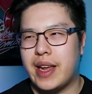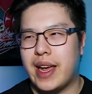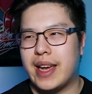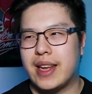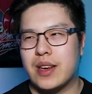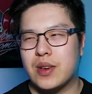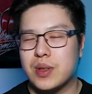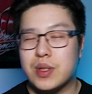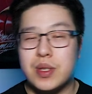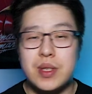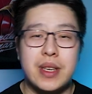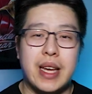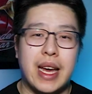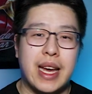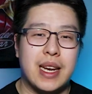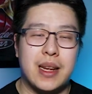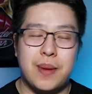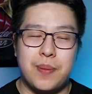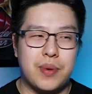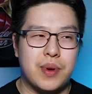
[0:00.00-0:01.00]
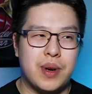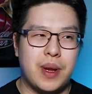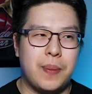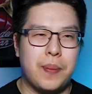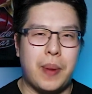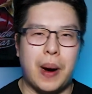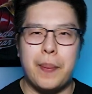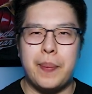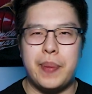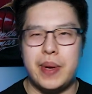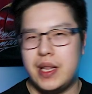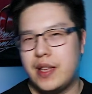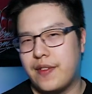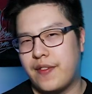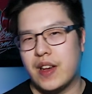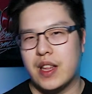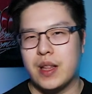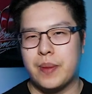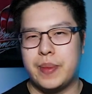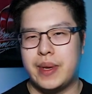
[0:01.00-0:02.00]
And also had a pretty bumpy
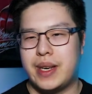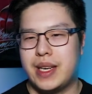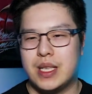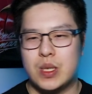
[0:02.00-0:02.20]
development